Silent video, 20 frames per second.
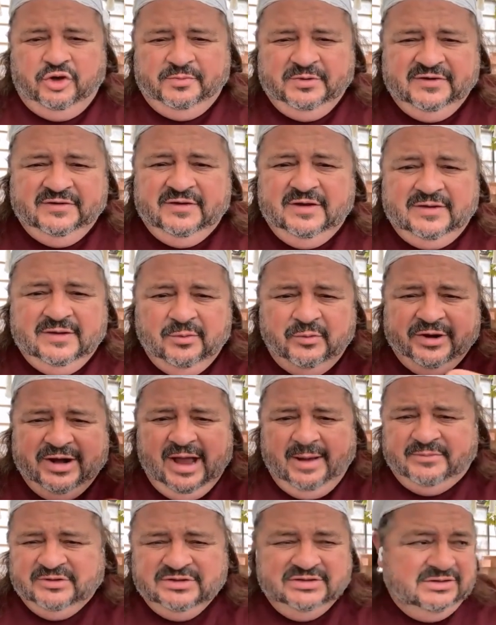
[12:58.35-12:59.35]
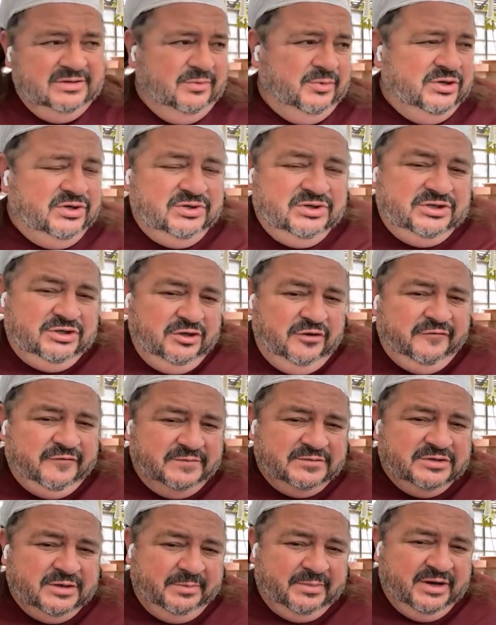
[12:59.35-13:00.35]
And then what happens is when you steal from
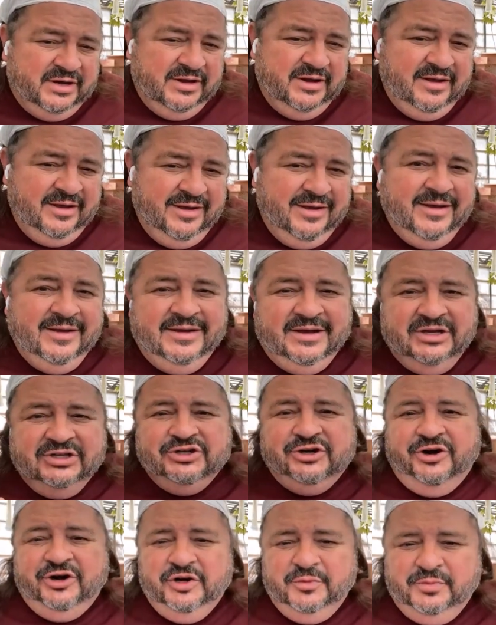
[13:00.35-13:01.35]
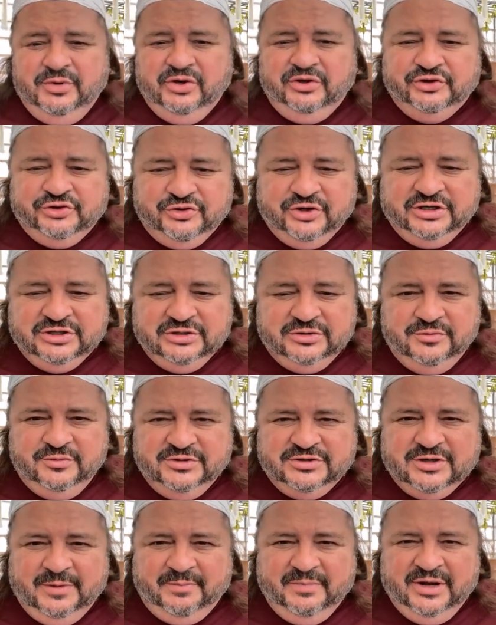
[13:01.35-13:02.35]
somebody, it's hard to build trust with
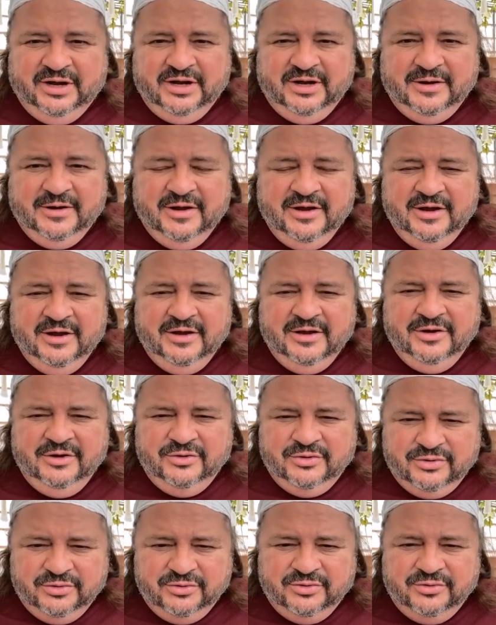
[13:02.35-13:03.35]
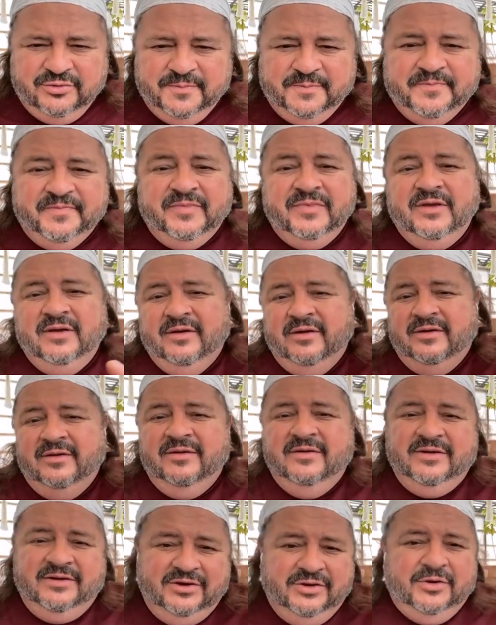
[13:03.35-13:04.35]
somebody who,
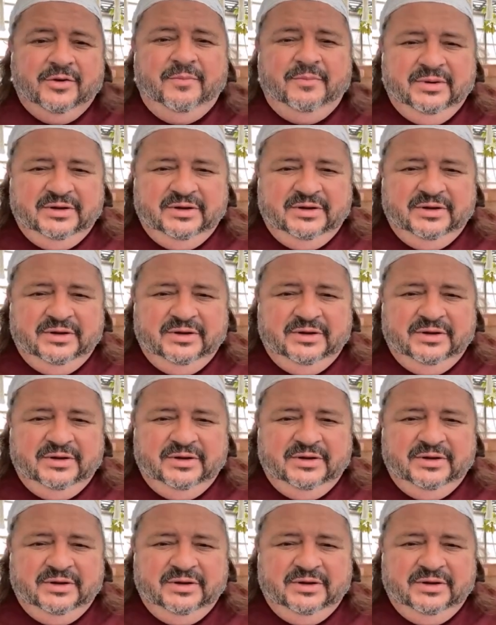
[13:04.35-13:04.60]
you know, believes